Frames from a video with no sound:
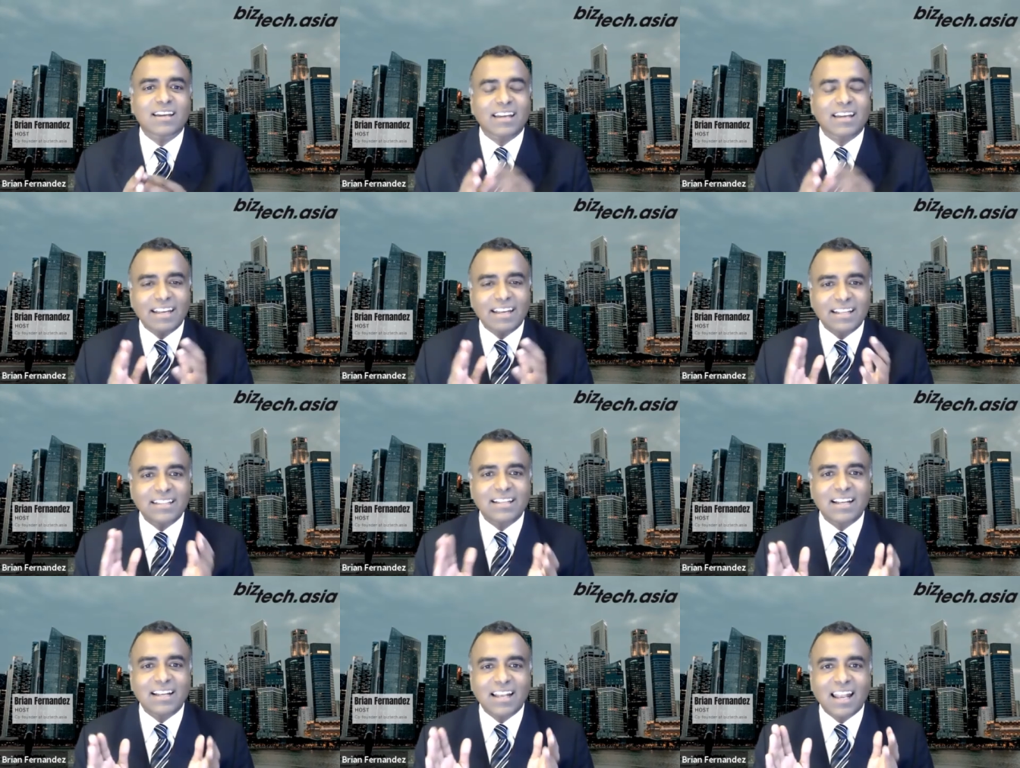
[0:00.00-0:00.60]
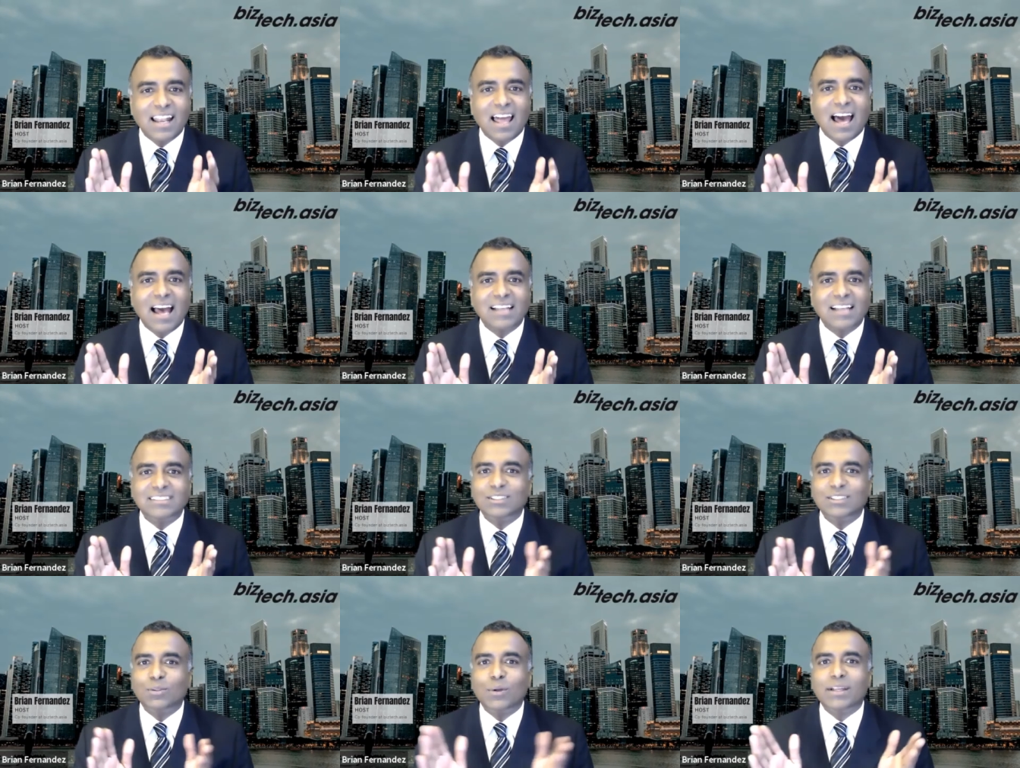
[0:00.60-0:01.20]
in the
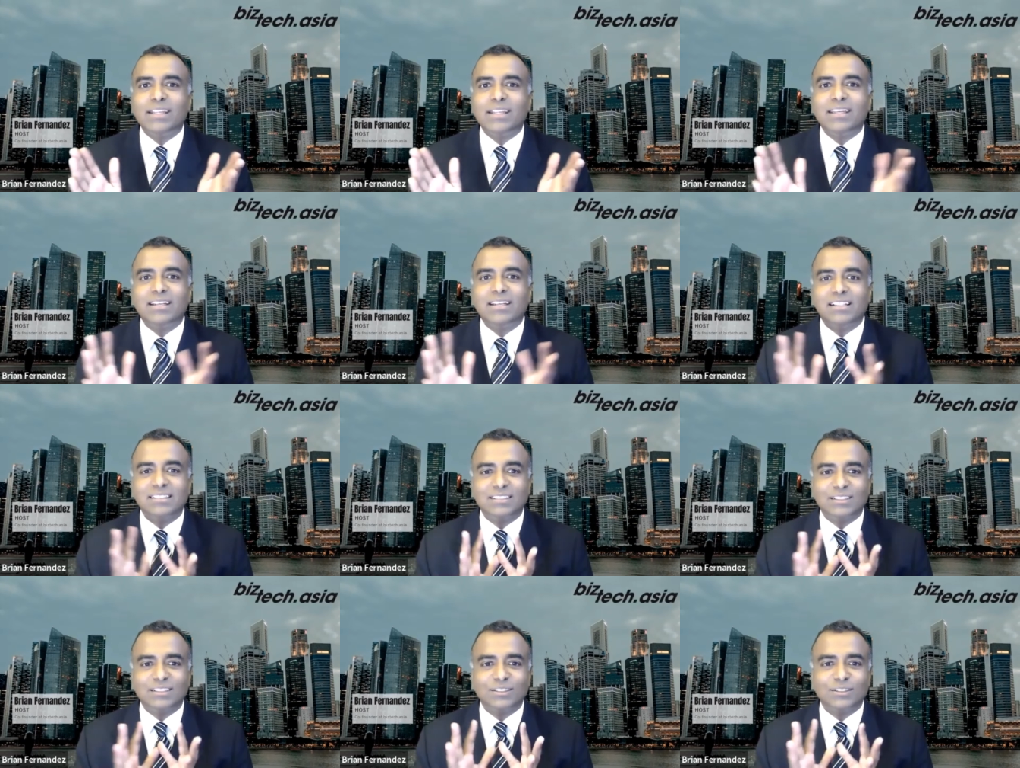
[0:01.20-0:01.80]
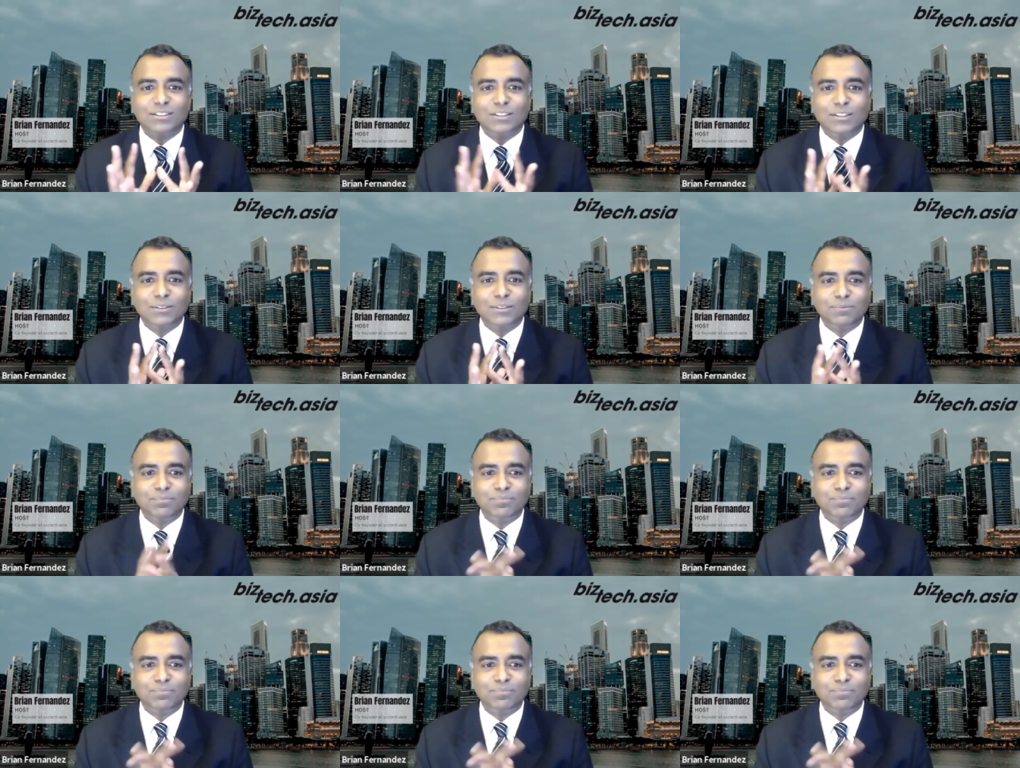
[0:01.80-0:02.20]
last 20 years or so.